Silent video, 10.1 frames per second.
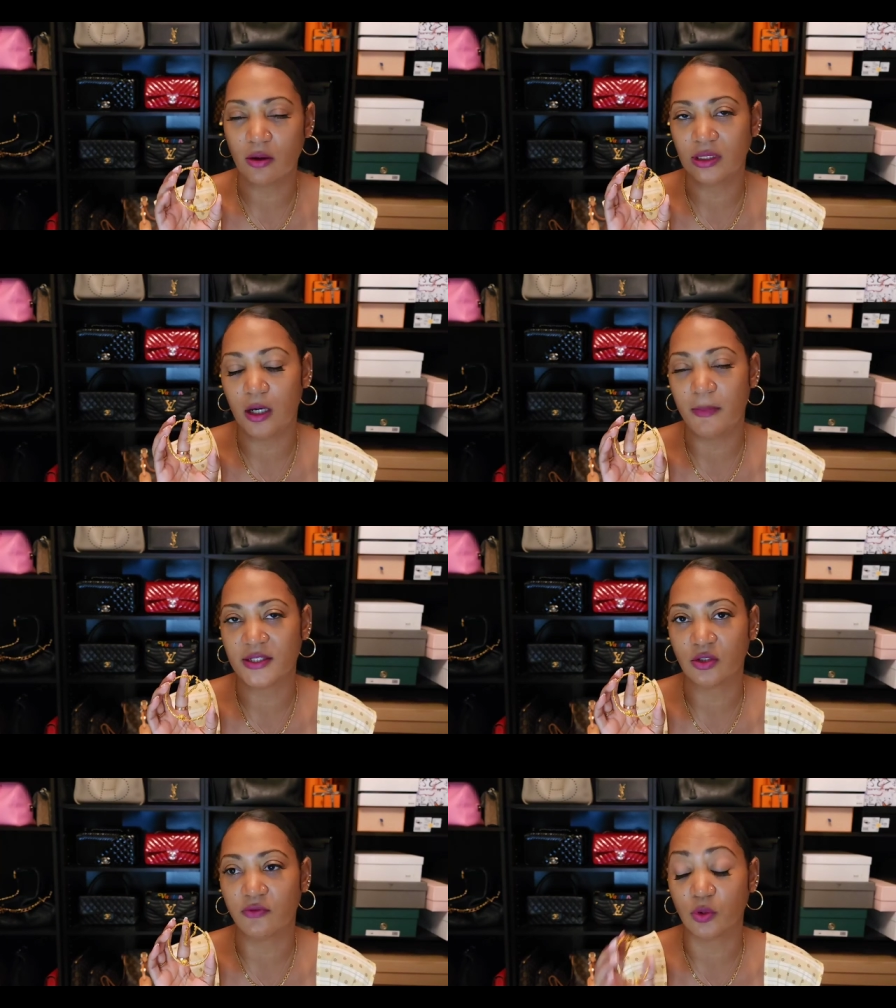I allow
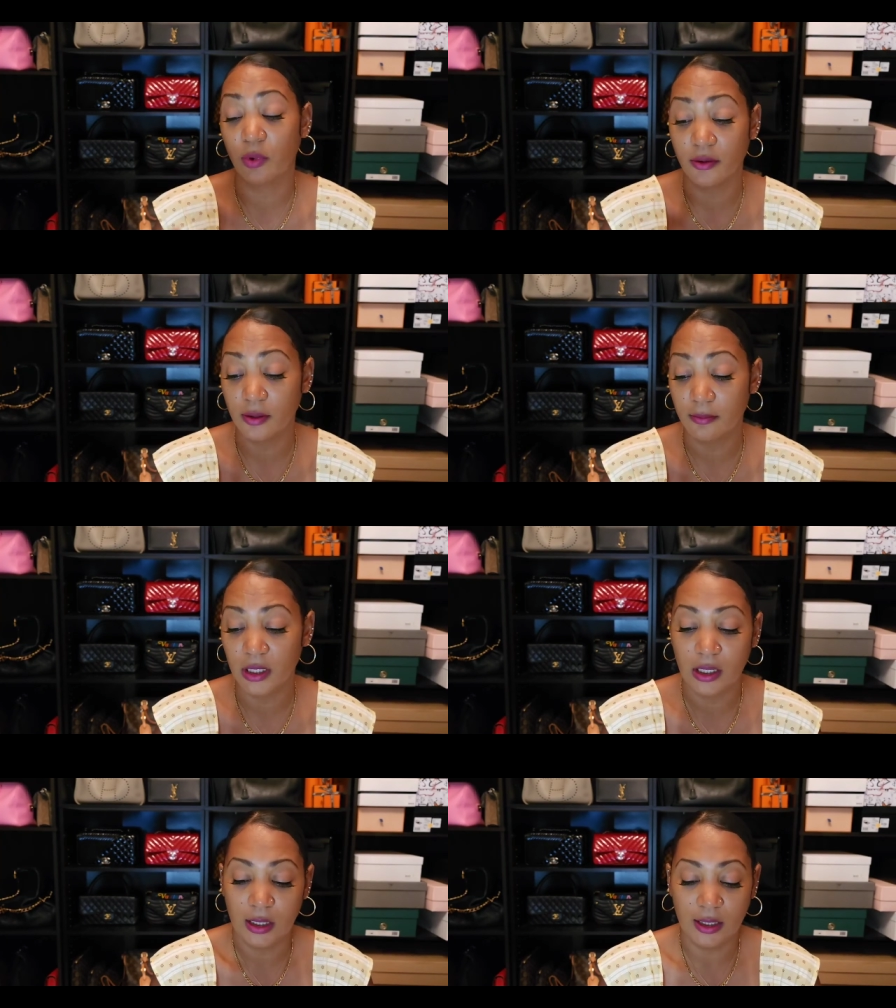myself to wear them.
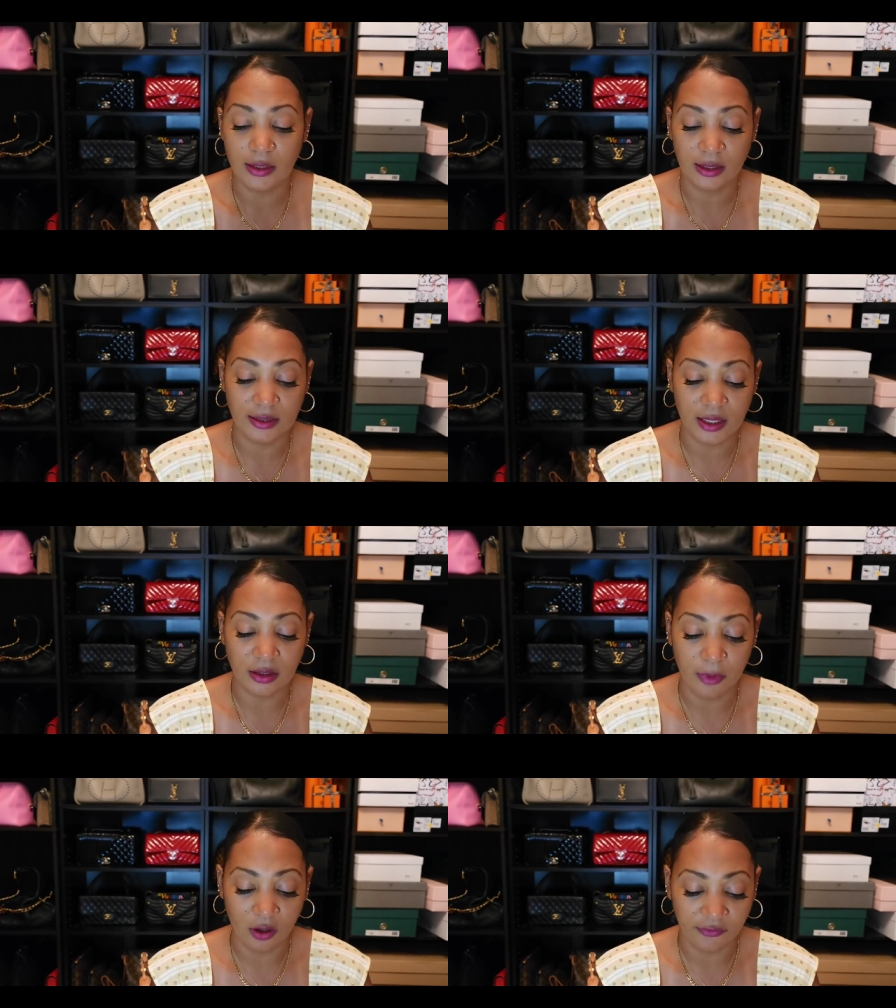And then I take
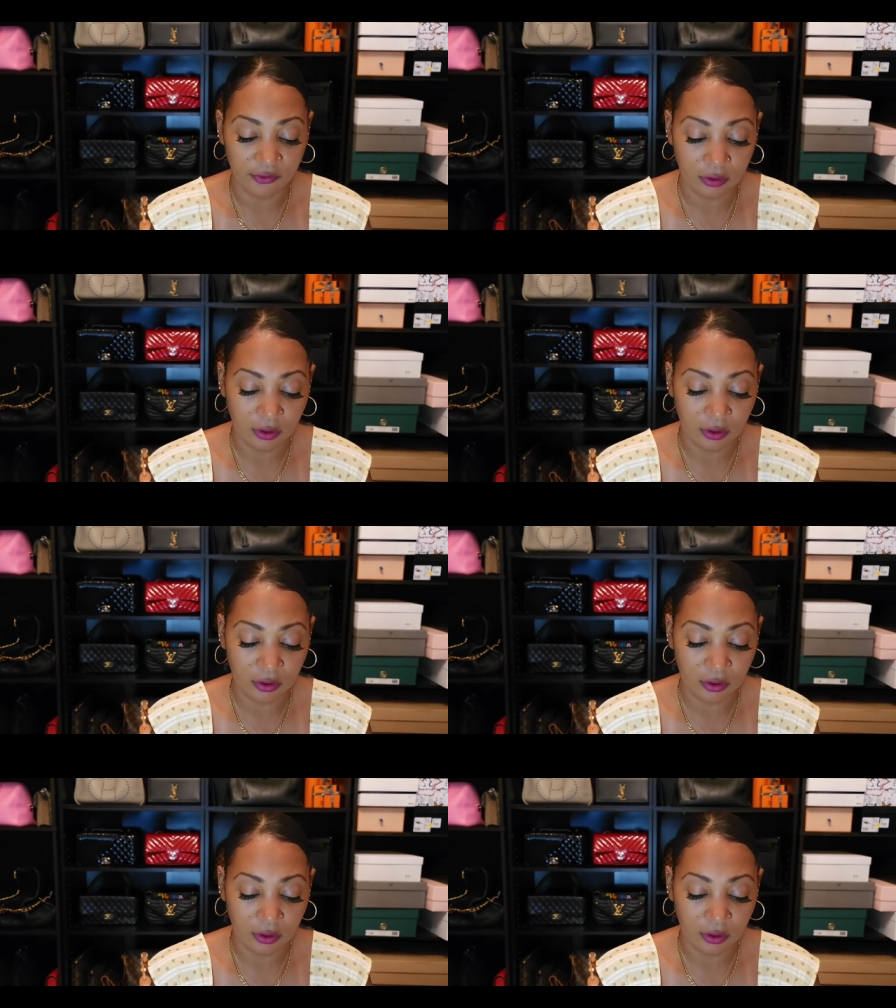them off.